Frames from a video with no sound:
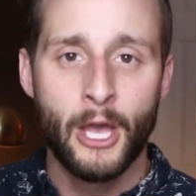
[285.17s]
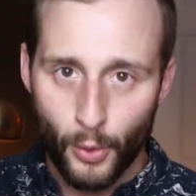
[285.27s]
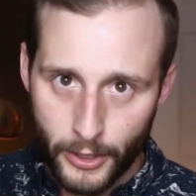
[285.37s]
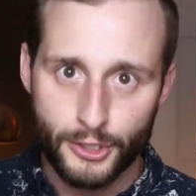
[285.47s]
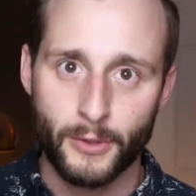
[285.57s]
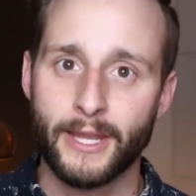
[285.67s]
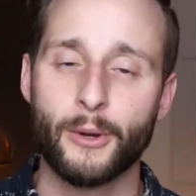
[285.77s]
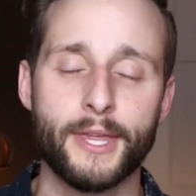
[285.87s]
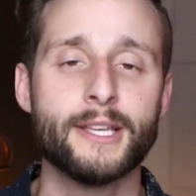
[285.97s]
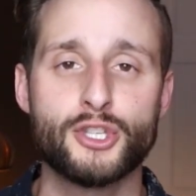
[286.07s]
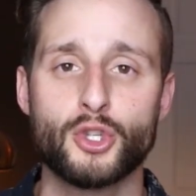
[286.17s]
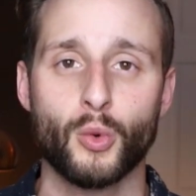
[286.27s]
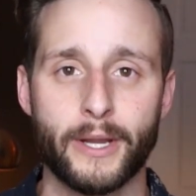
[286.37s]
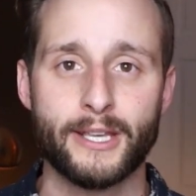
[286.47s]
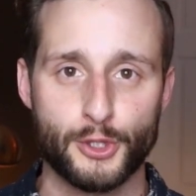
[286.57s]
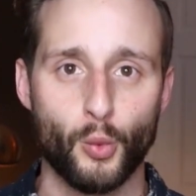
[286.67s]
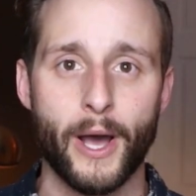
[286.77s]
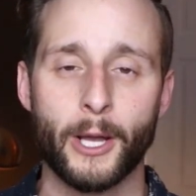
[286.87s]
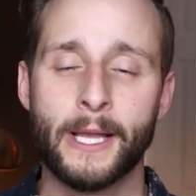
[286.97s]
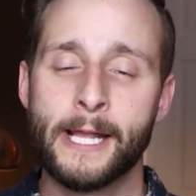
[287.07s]
We were doing that with his story as
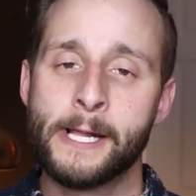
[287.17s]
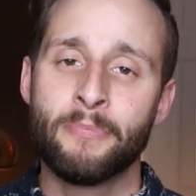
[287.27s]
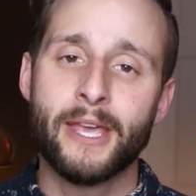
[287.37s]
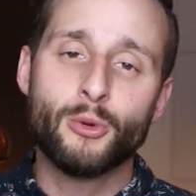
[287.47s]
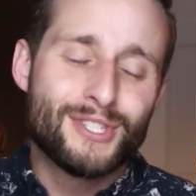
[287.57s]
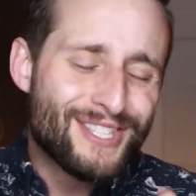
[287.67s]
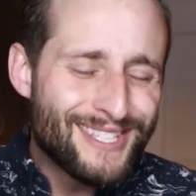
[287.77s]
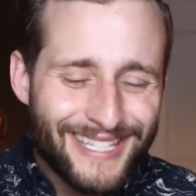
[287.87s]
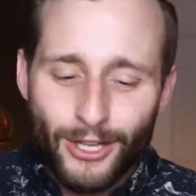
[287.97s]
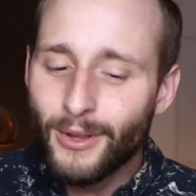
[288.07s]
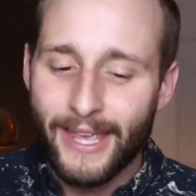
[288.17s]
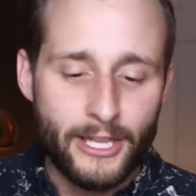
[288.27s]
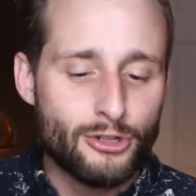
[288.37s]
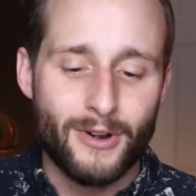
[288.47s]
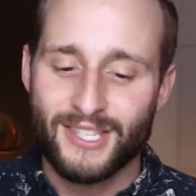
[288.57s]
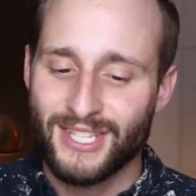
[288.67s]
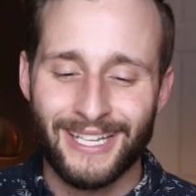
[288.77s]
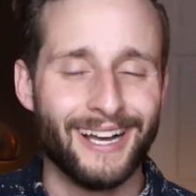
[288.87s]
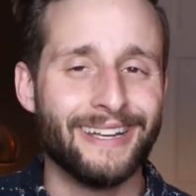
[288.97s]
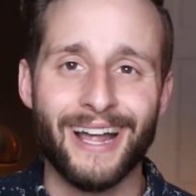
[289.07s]
well. It was still interesting
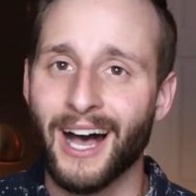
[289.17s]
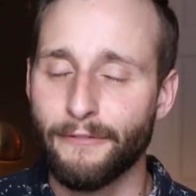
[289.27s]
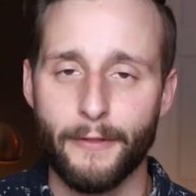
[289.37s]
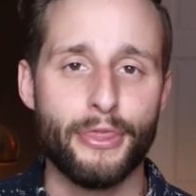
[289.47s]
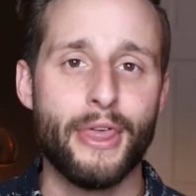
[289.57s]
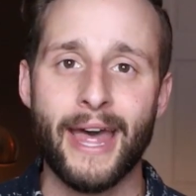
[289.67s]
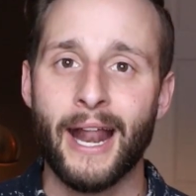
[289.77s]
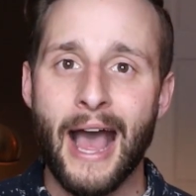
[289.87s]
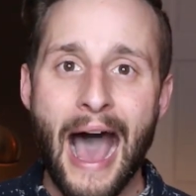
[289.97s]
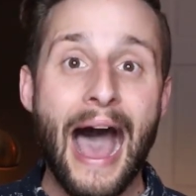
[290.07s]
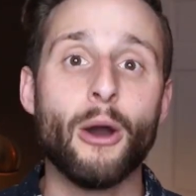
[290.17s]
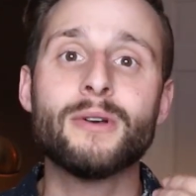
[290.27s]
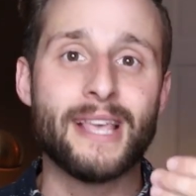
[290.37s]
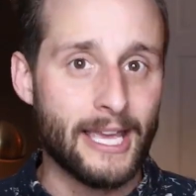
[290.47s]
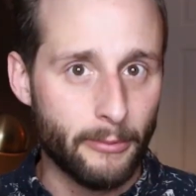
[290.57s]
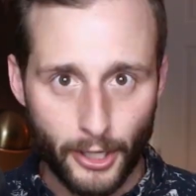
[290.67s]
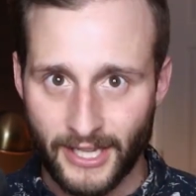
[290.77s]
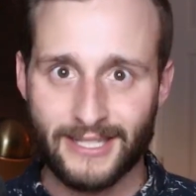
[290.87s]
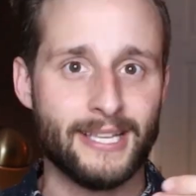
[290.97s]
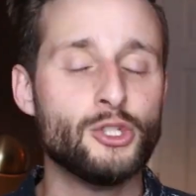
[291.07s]
enough that I was able to
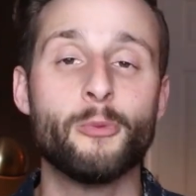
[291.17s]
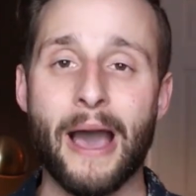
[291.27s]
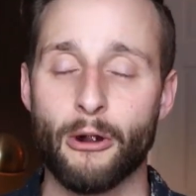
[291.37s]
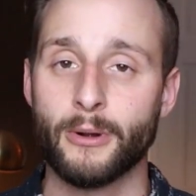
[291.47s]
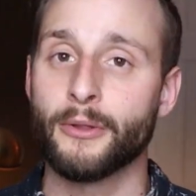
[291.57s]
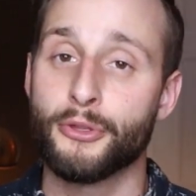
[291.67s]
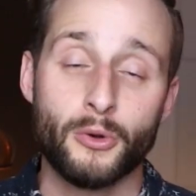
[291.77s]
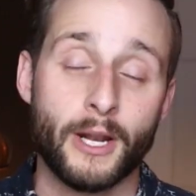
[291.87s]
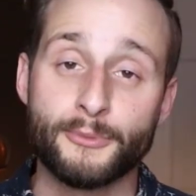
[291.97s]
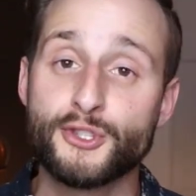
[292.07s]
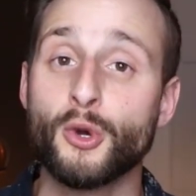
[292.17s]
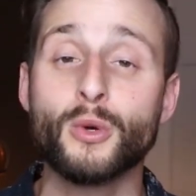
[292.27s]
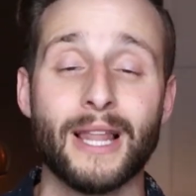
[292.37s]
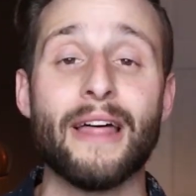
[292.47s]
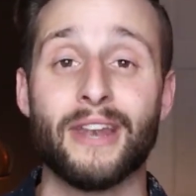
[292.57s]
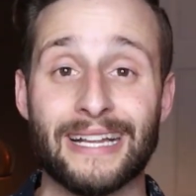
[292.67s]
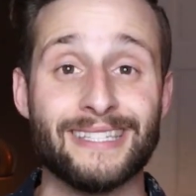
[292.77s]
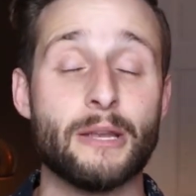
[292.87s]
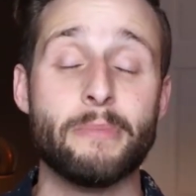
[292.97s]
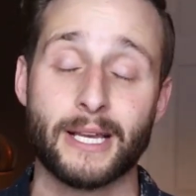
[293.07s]
continue powering through, and I'm so glad that I
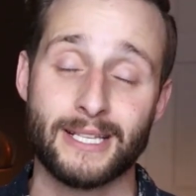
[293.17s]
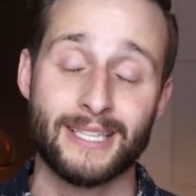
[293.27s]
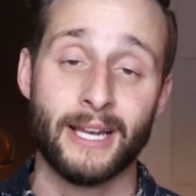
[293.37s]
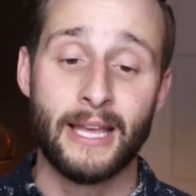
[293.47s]
did because it